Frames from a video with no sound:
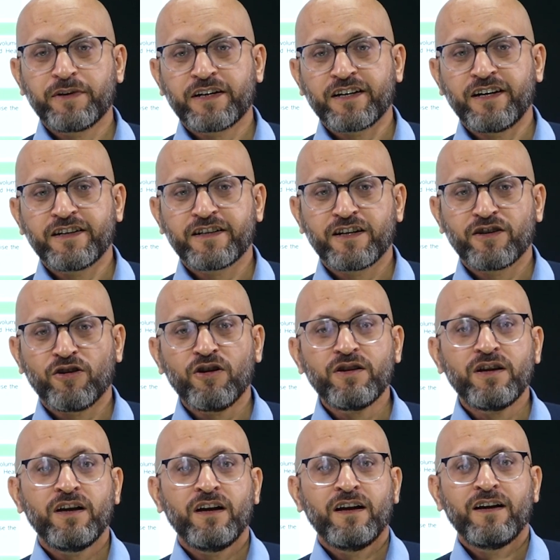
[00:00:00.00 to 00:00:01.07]
be created
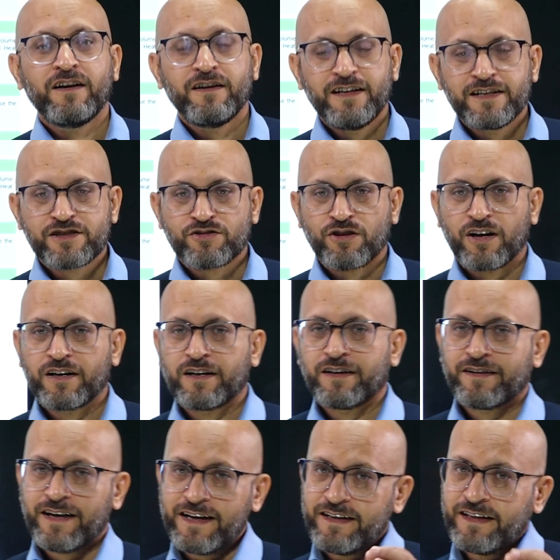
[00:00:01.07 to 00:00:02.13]
nor destroyed,
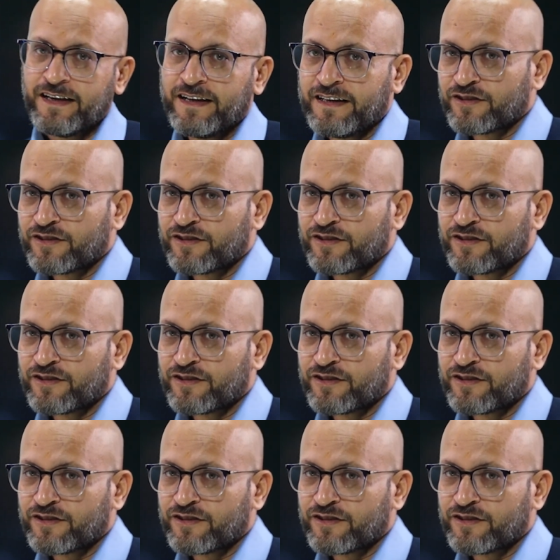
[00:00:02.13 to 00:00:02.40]
right?